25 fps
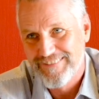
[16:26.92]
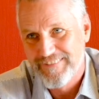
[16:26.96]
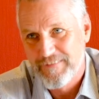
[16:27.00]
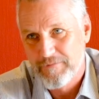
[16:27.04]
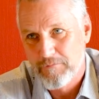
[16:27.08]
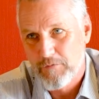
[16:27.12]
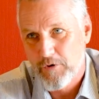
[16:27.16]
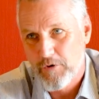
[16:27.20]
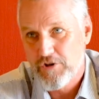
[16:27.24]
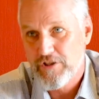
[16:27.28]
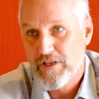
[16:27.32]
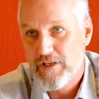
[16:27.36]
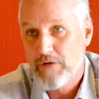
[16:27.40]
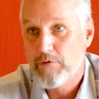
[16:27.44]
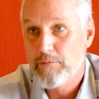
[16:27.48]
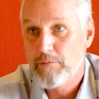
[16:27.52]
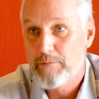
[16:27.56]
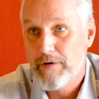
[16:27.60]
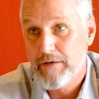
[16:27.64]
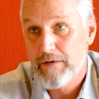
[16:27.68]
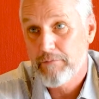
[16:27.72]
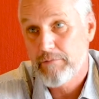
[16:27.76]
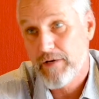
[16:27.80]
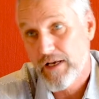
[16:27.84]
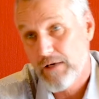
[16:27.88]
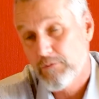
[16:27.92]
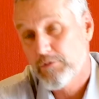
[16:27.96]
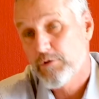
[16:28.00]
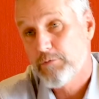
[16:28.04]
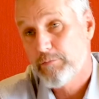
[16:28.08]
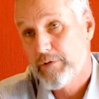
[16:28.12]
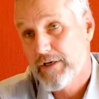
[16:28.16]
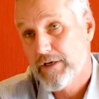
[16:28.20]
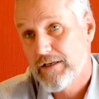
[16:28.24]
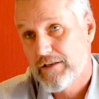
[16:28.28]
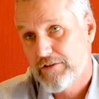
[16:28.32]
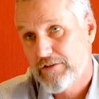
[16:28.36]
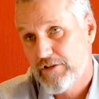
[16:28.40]
Because they would be able to
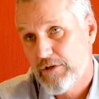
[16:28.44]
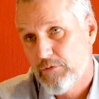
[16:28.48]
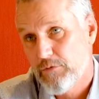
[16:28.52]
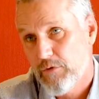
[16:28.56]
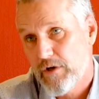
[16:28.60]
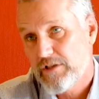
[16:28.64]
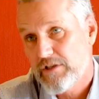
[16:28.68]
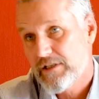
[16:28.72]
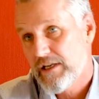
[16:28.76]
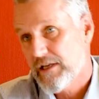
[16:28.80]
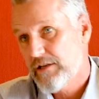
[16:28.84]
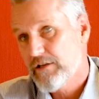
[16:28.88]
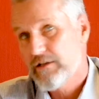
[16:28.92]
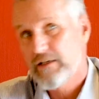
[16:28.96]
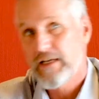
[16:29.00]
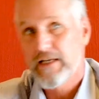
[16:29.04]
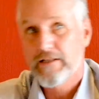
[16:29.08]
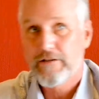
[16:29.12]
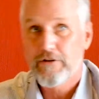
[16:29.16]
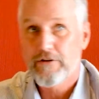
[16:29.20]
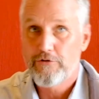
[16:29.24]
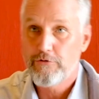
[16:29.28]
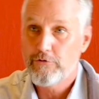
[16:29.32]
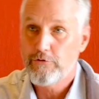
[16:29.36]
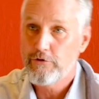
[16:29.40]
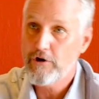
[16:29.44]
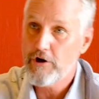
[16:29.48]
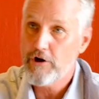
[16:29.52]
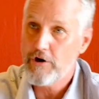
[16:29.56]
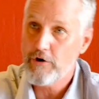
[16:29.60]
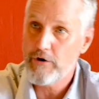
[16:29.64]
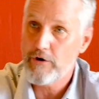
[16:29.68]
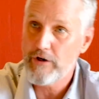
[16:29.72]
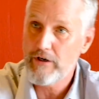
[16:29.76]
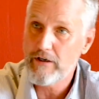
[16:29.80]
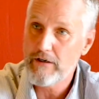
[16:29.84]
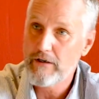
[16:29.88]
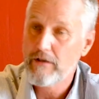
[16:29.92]
once they get the route
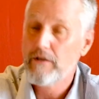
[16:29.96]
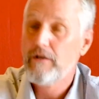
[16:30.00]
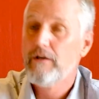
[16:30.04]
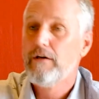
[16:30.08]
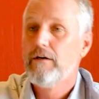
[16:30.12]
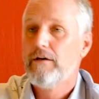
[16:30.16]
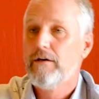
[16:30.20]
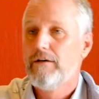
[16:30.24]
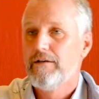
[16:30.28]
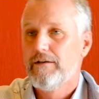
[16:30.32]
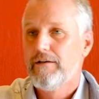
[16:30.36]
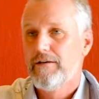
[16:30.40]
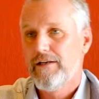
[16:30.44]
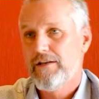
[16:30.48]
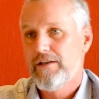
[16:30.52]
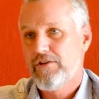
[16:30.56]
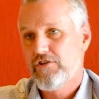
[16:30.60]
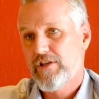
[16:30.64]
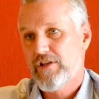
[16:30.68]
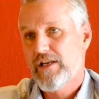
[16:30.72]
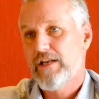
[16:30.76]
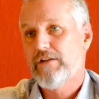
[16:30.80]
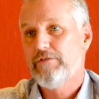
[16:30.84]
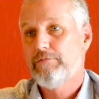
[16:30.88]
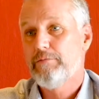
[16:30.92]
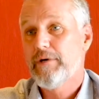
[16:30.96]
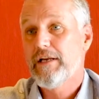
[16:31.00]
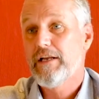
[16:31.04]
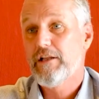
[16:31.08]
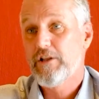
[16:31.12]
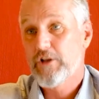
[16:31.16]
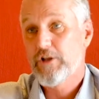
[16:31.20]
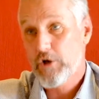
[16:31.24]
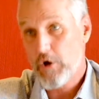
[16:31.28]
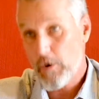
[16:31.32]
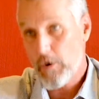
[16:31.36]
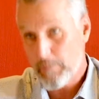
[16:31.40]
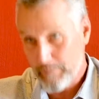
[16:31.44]
going, instead of bringing
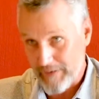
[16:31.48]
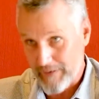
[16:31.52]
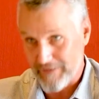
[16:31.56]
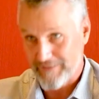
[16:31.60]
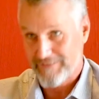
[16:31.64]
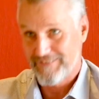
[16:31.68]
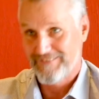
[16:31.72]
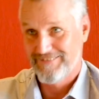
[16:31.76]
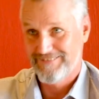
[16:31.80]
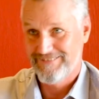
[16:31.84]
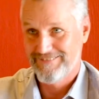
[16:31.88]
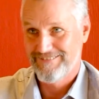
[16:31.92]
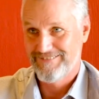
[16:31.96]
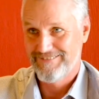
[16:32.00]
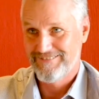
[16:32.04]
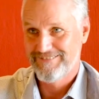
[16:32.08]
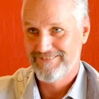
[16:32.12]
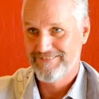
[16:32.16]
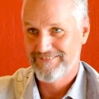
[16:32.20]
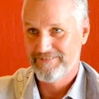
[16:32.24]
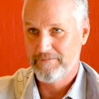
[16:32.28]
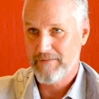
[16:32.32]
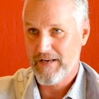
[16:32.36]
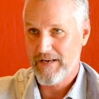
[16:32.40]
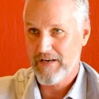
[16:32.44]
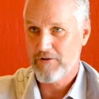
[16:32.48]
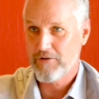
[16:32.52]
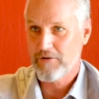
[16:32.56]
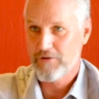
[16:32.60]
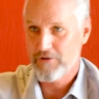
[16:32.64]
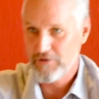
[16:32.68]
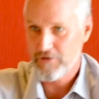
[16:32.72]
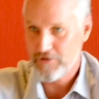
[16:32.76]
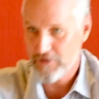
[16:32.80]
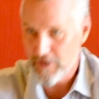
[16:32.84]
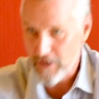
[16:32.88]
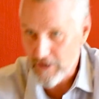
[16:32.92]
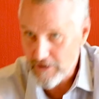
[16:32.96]
the copper back on
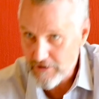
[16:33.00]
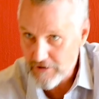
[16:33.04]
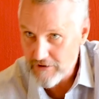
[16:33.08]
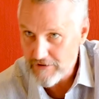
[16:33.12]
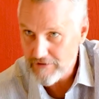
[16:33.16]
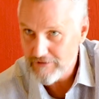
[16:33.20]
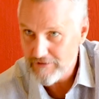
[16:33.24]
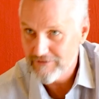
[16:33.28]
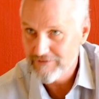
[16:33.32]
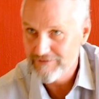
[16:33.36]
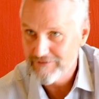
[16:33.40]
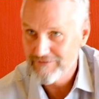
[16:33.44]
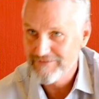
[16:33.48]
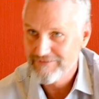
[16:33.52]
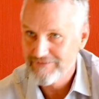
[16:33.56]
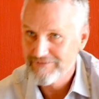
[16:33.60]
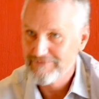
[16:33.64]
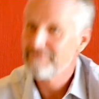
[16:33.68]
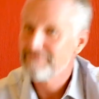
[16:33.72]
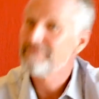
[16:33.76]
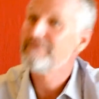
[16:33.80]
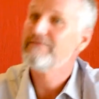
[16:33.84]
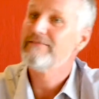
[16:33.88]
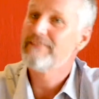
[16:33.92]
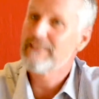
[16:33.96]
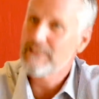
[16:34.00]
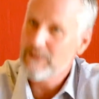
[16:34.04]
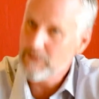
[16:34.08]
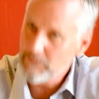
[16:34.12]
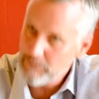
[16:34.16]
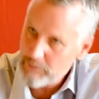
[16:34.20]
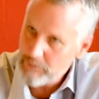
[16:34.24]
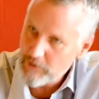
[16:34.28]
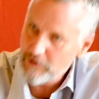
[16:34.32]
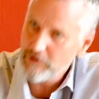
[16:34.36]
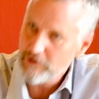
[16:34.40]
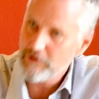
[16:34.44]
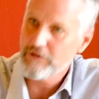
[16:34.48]
the trucks, they could
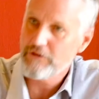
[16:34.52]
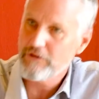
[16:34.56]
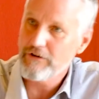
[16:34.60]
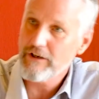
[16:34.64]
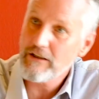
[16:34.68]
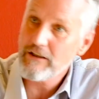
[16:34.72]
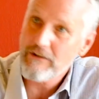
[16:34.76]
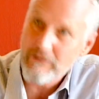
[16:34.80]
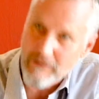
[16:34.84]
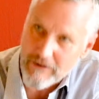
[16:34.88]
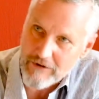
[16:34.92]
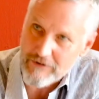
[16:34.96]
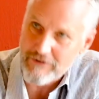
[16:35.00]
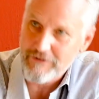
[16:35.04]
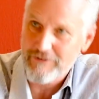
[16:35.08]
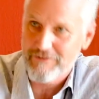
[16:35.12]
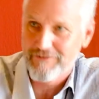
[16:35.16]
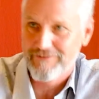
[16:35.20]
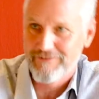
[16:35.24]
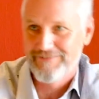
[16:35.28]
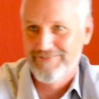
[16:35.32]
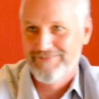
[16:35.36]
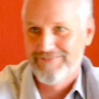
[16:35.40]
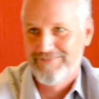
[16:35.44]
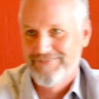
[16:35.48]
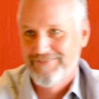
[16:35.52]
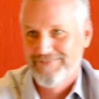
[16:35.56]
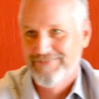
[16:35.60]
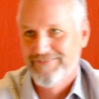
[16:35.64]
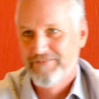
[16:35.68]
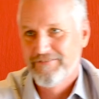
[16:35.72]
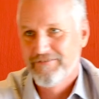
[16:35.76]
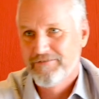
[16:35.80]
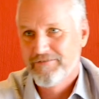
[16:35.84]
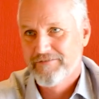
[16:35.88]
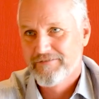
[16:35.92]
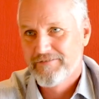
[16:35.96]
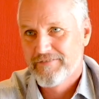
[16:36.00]
put it on the rail cars.
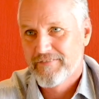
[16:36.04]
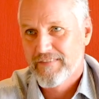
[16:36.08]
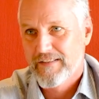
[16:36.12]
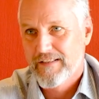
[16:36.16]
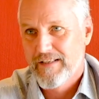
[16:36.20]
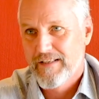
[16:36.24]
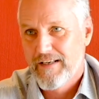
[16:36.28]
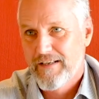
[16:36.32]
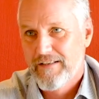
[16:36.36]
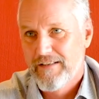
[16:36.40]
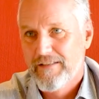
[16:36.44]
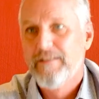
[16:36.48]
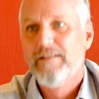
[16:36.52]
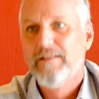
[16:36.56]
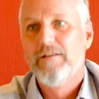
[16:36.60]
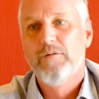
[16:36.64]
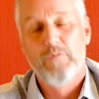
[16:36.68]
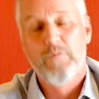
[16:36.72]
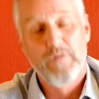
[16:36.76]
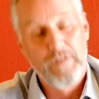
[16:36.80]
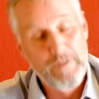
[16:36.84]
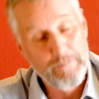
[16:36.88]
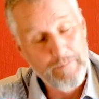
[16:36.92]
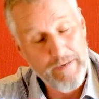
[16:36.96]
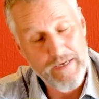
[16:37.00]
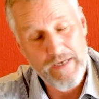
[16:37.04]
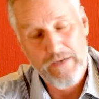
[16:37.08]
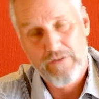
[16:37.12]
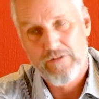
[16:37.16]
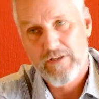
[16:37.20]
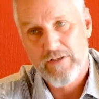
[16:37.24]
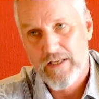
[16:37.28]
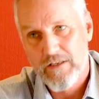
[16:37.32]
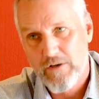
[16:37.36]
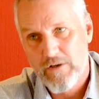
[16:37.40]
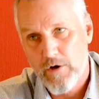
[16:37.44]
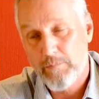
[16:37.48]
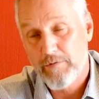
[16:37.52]
With the bags.
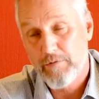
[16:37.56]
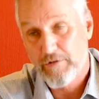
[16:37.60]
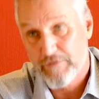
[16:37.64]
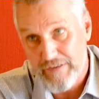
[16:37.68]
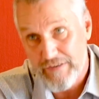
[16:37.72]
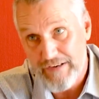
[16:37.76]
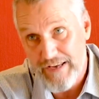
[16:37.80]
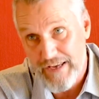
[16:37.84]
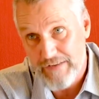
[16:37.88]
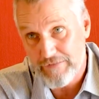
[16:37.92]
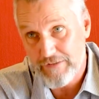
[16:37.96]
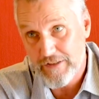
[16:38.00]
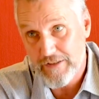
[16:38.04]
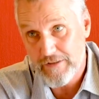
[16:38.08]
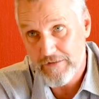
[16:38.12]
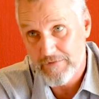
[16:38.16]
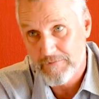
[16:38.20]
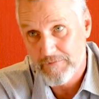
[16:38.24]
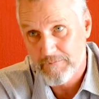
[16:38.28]
And copper is very heavy,